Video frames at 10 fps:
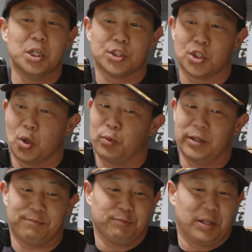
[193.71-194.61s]
So,
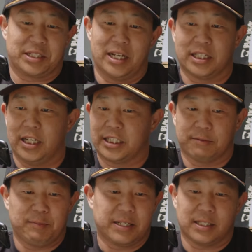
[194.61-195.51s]
we... It's, it's, a, it's,
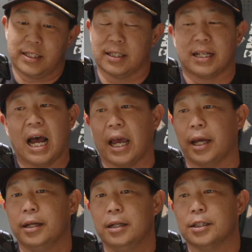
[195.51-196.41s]
a, it's, it's a
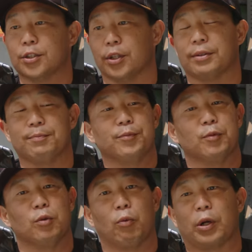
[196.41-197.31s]
tie. So, that...
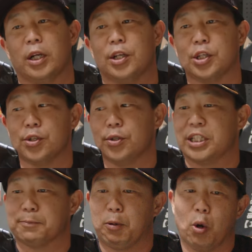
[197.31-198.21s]
What we're gonna do
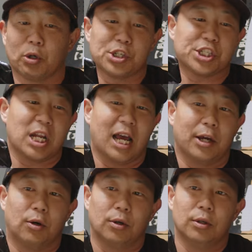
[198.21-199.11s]
is poker
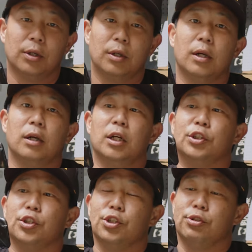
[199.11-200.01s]
style.
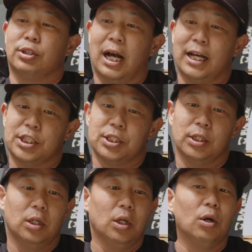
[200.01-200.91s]
Do you guys
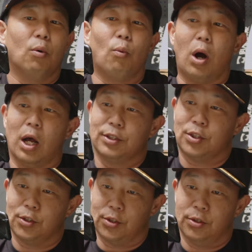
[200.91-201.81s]
want
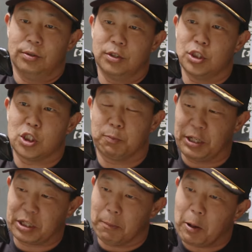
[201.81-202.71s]
to
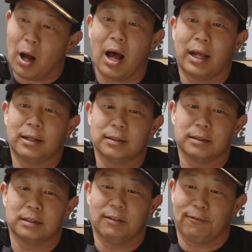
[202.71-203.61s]
split the pot,
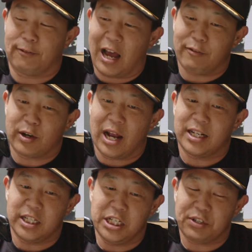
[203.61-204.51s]
five
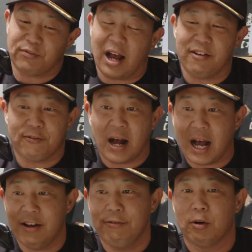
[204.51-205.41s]
grand each, five
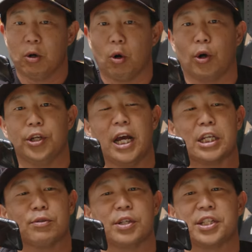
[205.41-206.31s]
five, or you
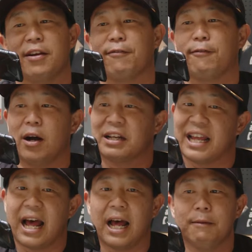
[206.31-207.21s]
guys wanna say fuck
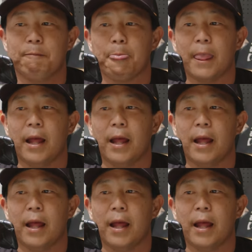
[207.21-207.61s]
that,